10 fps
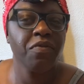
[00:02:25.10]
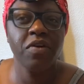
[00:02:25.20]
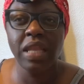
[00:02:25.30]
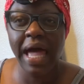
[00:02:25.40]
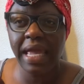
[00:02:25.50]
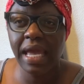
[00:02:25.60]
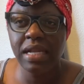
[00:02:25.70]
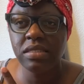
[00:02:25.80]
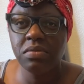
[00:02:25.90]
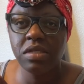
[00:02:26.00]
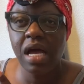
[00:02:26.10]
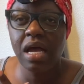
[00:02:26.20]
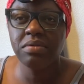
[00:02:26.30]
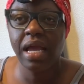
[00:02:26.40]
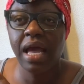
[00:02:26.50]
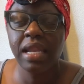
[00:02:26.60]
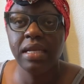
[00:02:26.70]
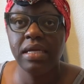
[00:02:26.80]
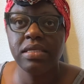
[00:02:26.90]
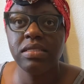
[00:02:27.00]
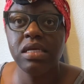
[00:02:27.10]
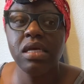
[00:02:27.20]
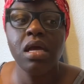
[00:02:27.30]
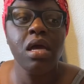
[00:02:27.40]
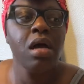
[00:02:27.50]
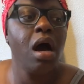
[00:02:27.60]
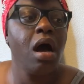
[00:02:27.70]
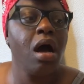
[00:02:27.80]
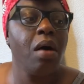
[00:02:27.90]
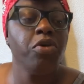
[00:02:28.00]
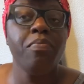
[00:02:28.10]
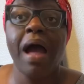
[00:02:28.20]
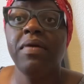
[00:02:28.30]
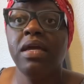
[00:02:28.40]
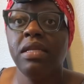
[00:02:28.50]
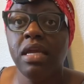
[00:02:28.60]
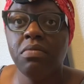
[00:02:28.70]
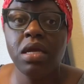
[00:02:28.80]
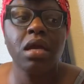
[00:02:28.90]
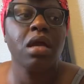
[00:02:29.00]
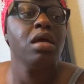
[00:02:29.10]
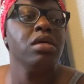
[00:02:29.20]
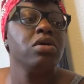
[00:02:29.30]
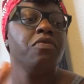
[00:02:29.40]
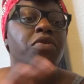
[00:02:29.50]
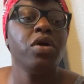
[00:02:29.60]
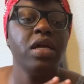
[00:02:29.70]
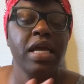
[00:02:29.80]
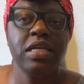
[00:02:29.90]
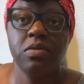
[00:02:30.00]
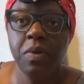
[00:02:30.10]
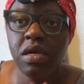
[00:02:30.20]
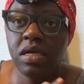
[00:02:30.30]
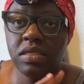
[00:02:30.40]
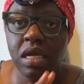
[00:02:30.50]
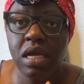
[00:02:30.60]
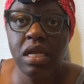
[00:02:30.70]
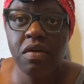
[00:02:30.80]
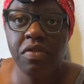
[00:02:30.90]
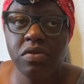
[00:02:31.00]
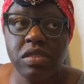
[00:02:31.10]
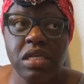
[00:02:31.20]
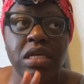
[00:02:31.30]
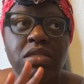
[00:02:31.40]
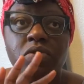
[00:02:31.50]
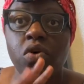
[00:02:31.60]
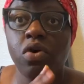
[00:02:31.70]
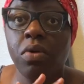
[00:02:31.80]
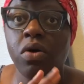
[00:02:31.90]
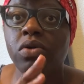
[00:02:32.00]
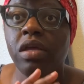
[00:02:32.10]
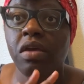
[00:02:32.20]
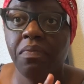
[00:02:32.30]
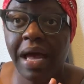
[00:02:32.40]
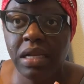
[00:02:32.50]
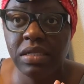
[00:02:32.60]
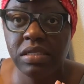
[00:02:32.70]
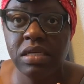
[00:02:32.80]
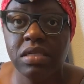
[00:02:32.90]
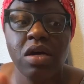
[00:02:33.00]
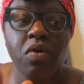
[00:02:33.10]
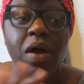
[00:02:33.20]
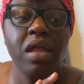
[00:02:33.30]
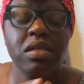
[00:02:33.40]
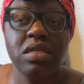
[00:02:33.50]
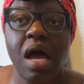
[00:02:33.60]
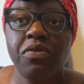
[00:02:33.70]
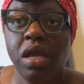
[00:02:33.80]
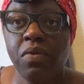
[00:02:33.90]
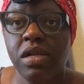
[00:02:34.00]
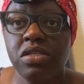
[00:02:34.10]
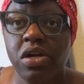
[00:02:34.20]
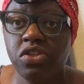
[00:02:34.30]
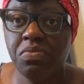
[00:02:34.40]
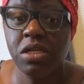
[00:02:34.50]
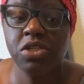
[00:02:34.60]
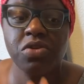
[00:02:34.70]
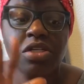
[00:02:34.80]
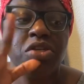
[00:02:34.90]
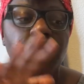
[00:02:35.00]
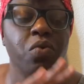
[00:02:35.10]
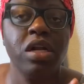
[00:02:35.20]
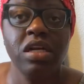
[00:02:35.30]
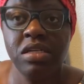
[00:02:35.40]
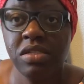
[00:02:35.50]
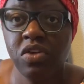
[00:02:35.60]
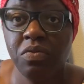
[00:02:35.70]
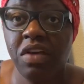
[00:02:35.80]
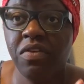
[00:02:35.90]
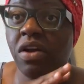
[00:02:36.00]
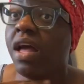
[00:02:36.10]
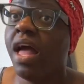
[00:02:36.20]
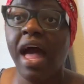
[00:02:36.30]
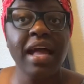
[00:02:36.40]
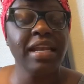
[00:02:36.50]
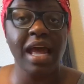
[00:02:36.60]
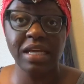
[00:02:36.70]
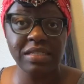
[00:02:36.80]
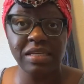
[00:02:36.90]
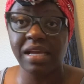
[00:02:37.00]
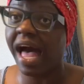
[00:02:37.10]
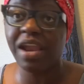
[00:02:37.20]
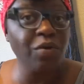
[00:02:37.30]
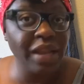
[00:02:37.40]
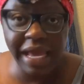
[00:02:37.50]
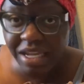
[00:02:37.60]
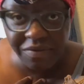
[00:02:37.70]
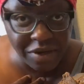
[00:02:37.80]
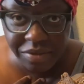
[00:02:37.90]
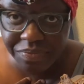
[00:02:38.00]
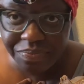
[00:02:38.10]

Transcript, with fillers: feel lightheaded sometimes, like kind of dizzy um, you might be anemic. So if you are experience any of those things, those hormonal imbalances around the time you're getting ready to start your menstruation, you want to consume liver. Now, listen, I don't like liver.